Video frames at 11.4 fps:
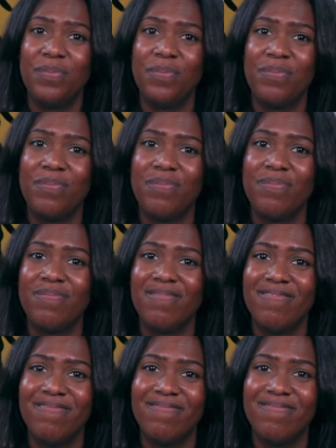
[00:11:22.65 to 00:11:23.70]

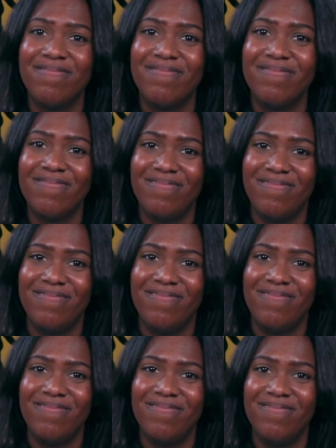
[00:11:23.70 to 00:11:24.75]

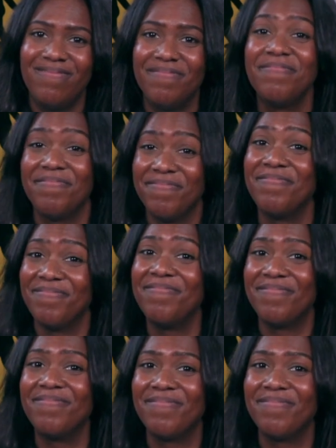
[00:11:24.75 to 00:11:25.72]
The person shown says nothing.